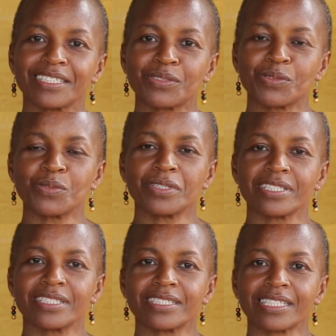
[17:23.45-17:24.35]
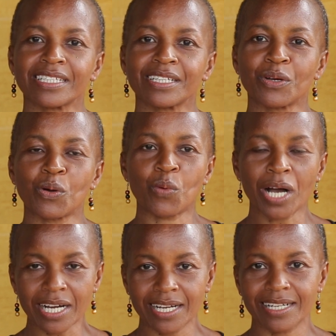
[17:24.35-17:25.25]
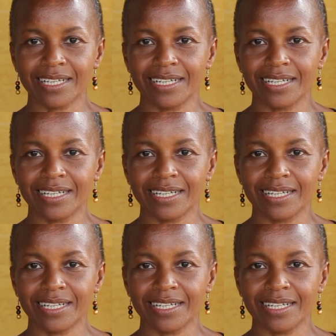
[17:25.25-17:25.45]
to do this work,